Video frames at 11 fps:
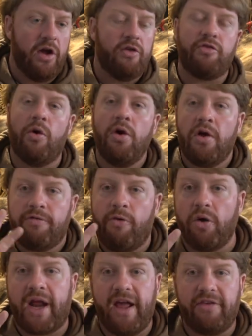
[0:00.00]
So,
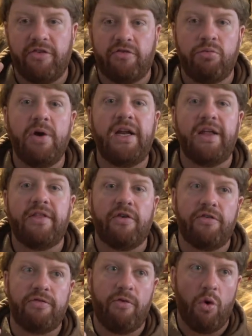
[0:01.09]
four cases really,
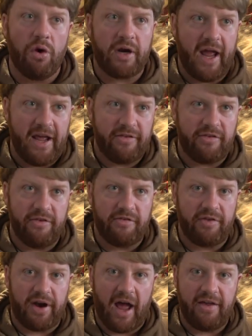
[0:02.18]
there's four cases
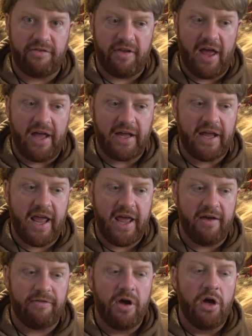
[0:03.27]
that I say
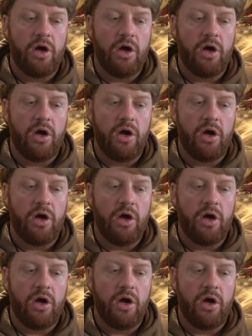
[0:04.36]
give